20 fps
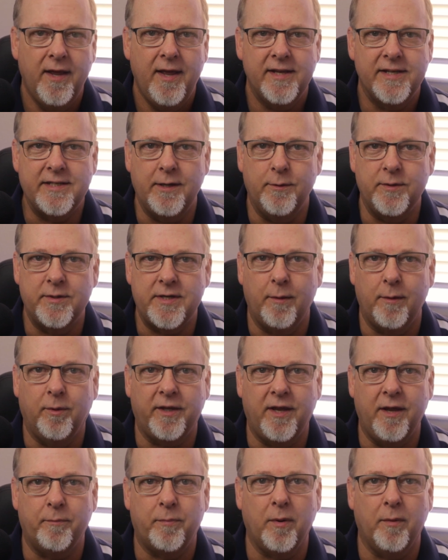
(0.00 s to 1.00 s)
as he was able to
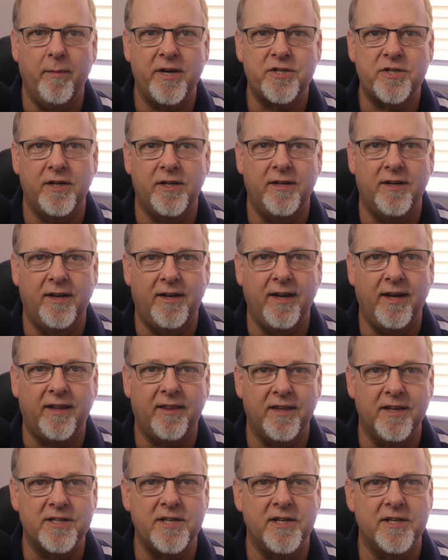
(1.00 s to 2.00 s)
get permission to
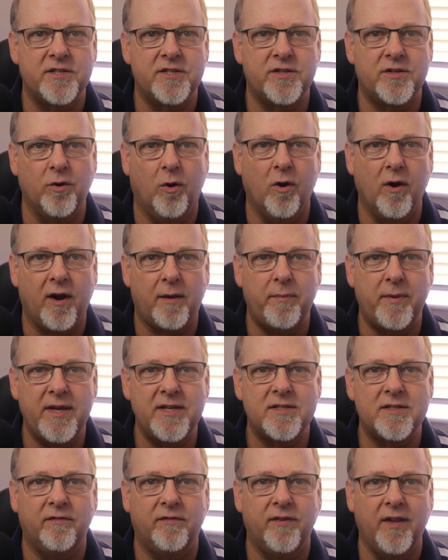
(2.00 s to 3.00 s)
dig this historic
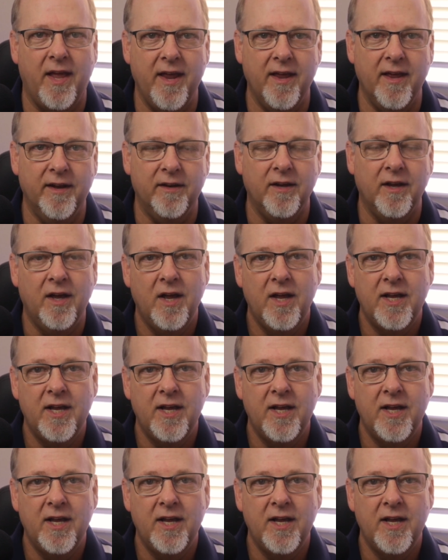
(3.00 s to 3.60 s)
piece of land.